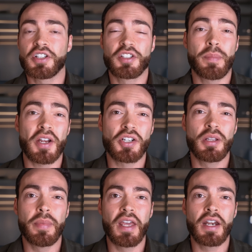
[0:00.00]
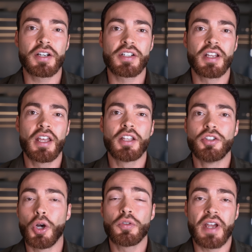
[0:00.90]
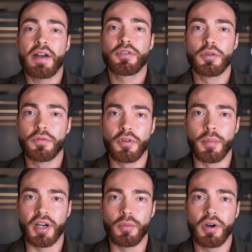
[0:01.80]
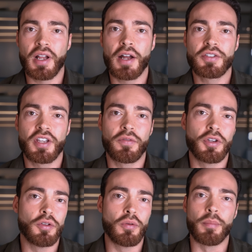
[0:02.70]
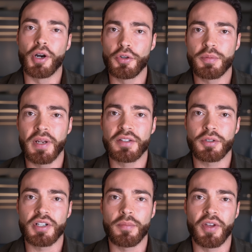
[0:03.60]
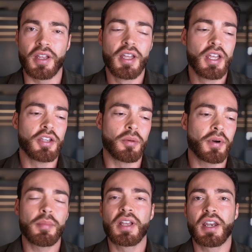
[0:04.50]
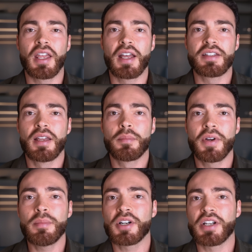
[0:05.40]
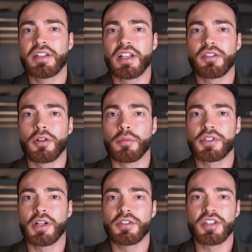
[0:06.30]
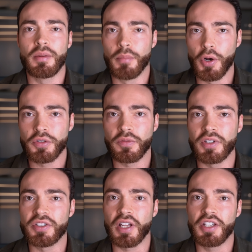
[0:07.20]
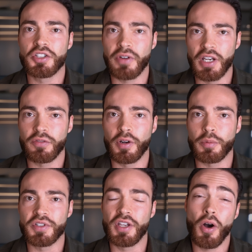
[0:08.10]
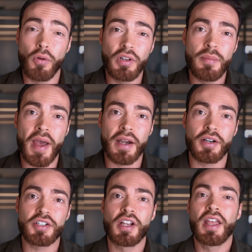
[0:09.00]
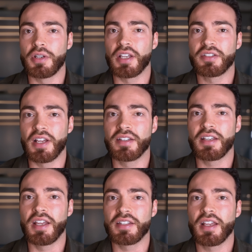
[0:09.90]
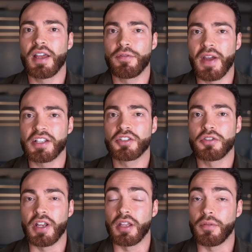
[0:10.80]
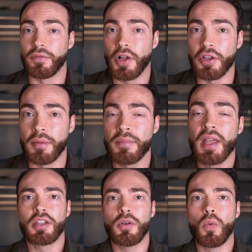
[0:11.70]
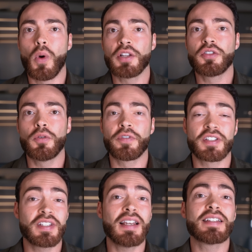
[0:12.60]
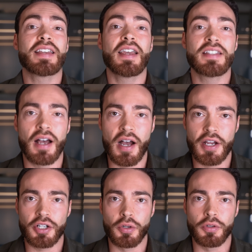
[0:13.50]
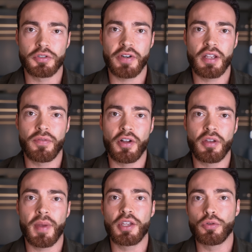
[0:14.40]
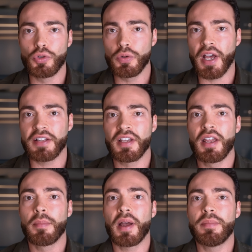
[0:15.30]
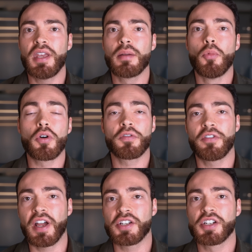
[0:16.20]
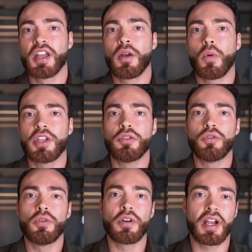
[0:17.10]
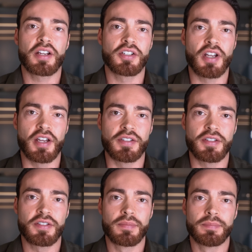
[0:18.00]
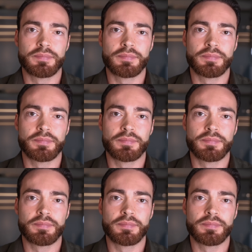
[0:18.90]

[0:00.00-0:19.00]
especially beginners, don't have to do full body workouts. If you do a bro split or something, you're probably going to get pretty much identical results. In most of the studies, training frequency only matters to the extent it affects training volume. You want to facilitate a higher total training volume, and you do that by being more fresh when you do your exercises.